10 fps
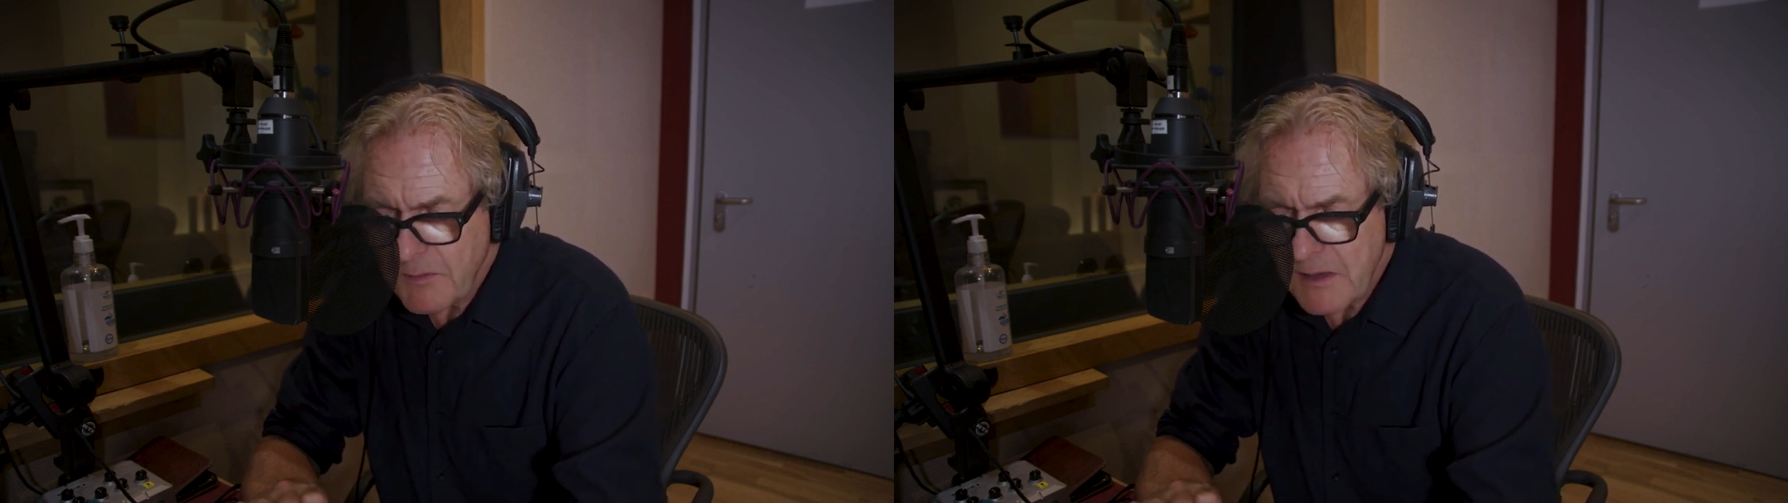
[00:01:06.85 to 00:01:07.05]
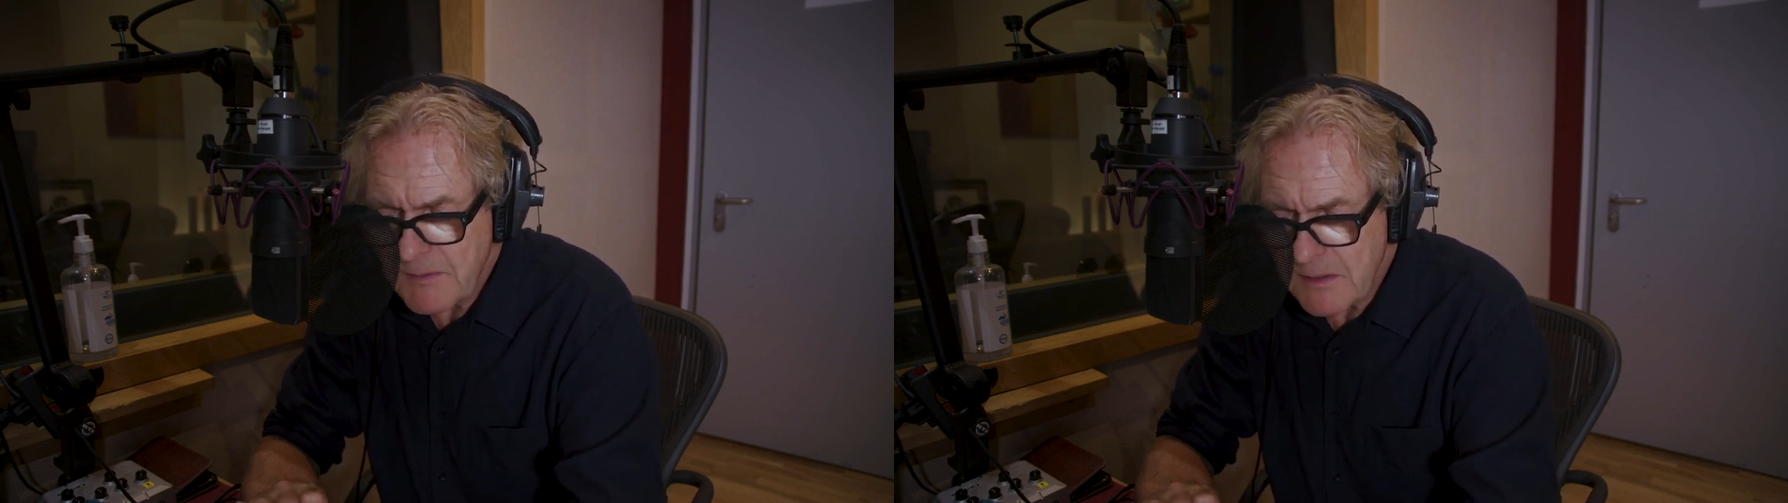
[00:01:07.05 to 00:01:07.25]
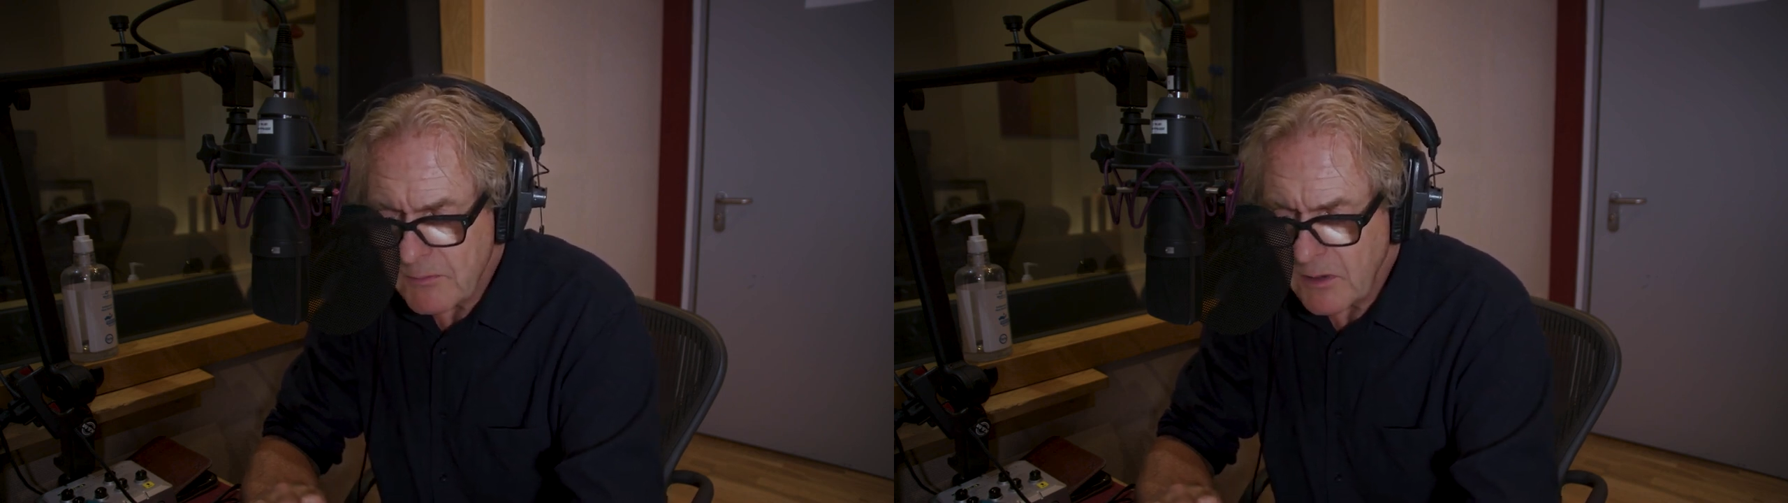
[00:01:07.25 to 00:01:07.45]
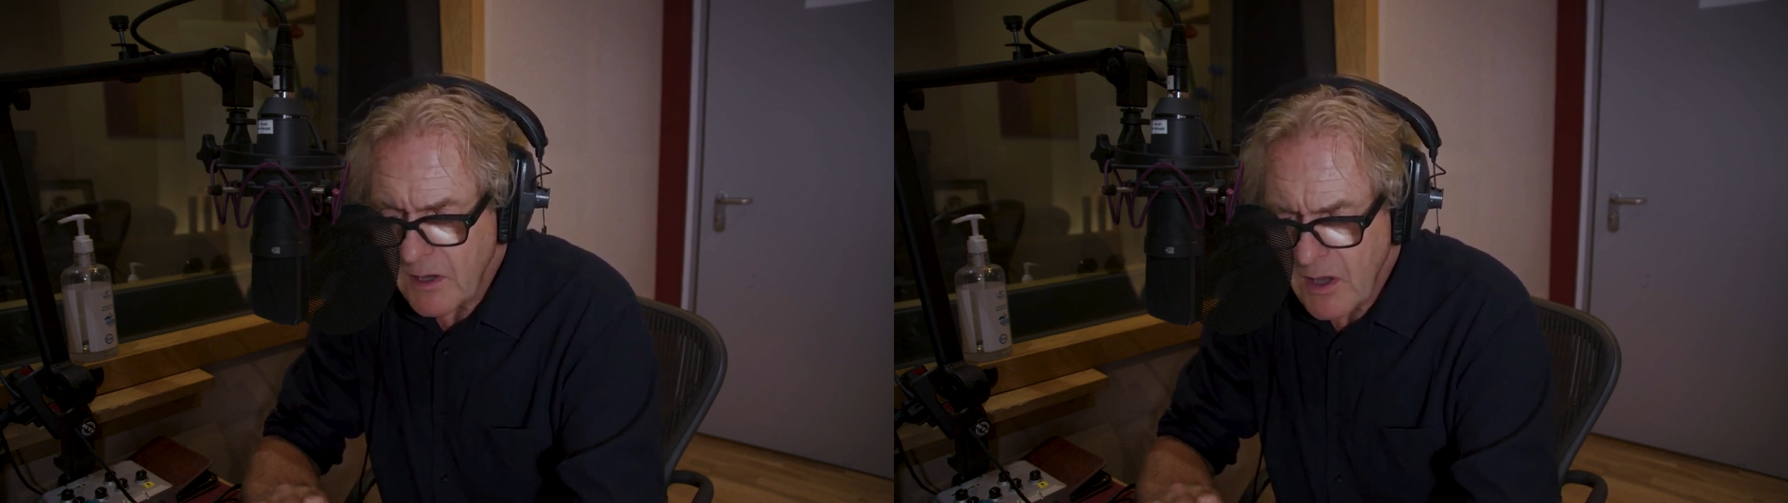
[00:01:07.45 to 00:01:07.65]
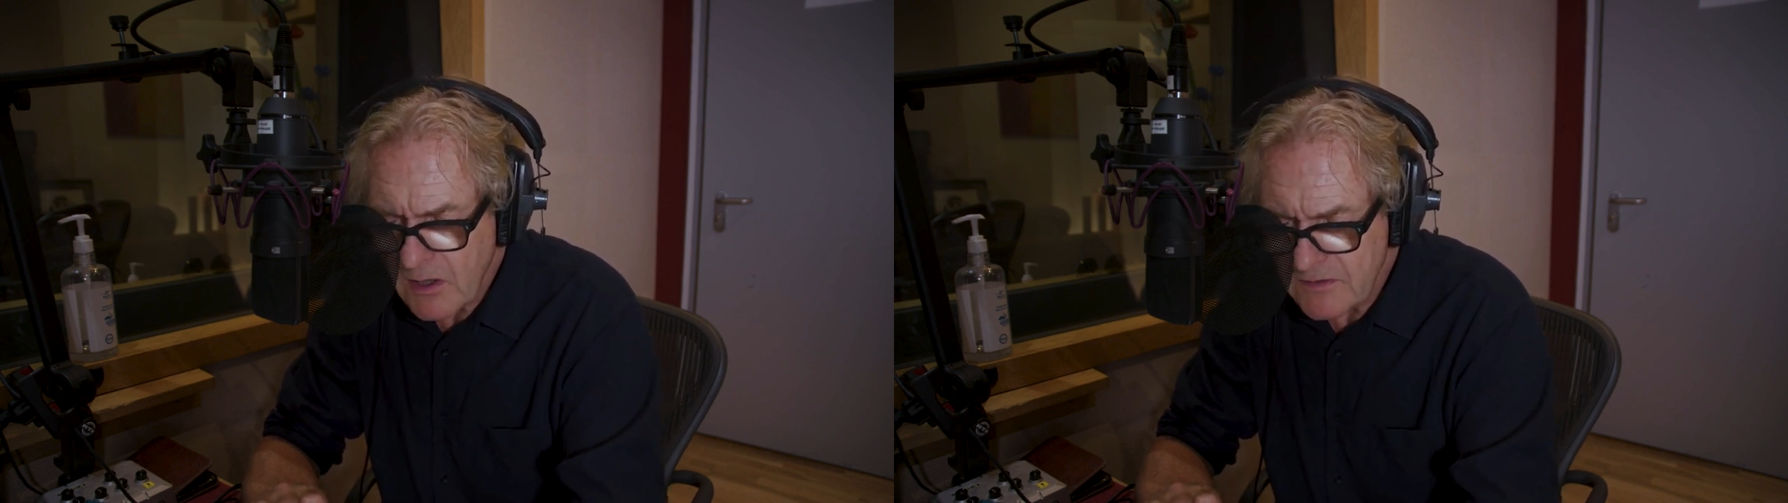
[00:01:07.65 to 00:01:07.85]
by people
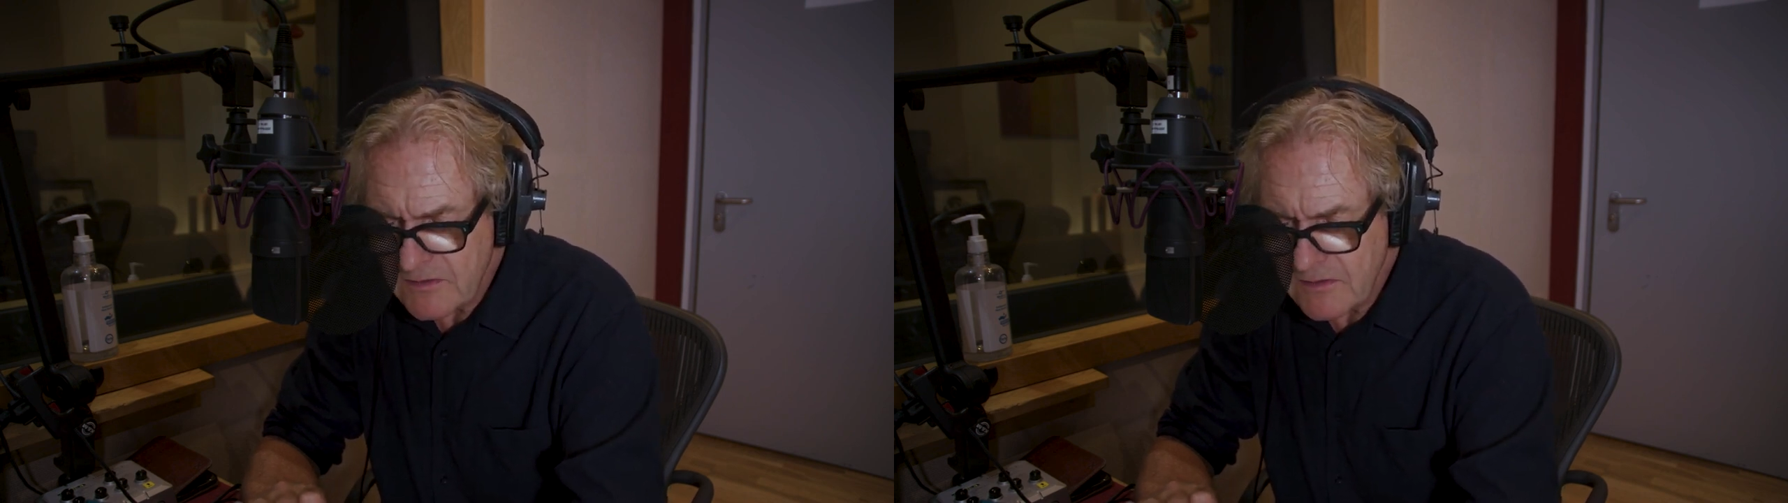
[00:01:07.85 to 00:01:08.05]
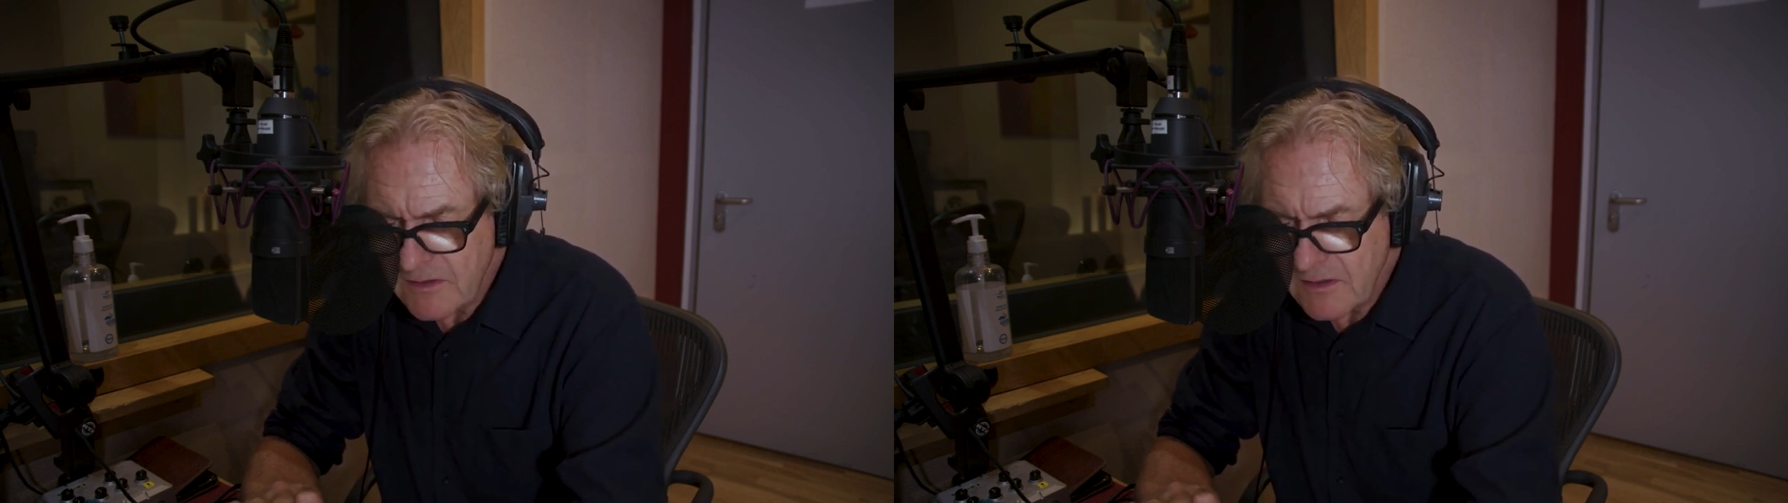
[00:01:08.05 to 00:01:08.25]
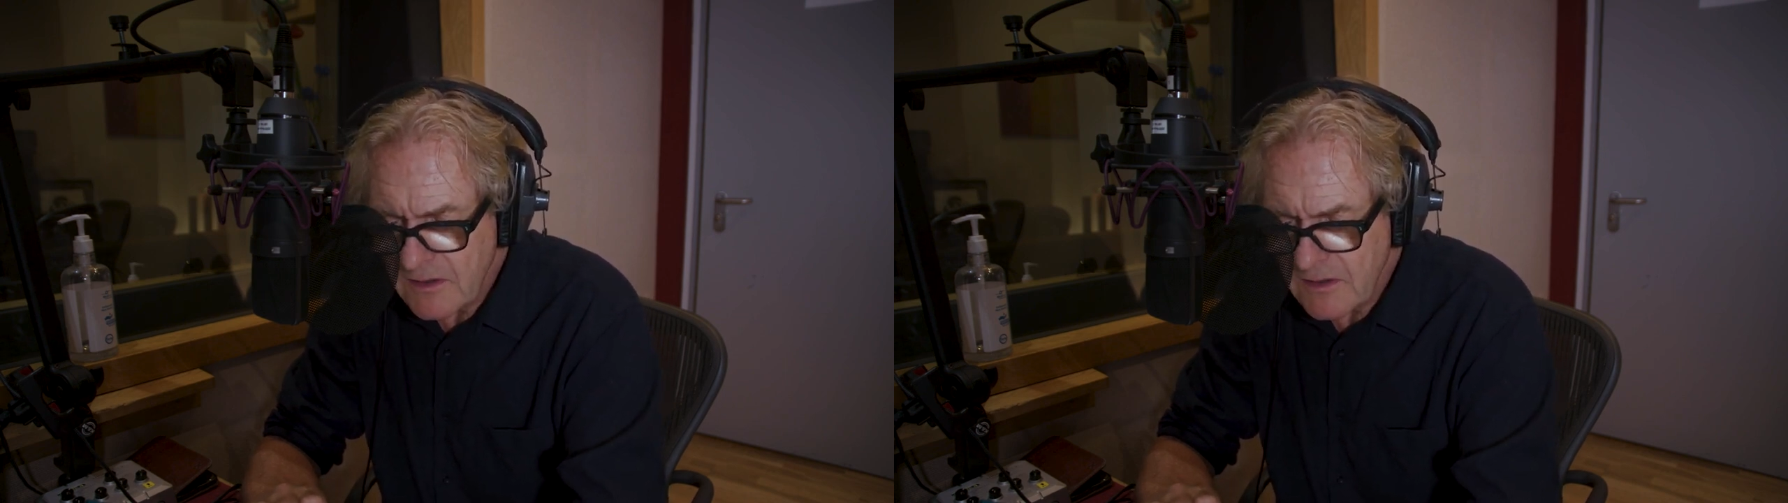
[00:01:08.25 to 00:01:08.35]
lost.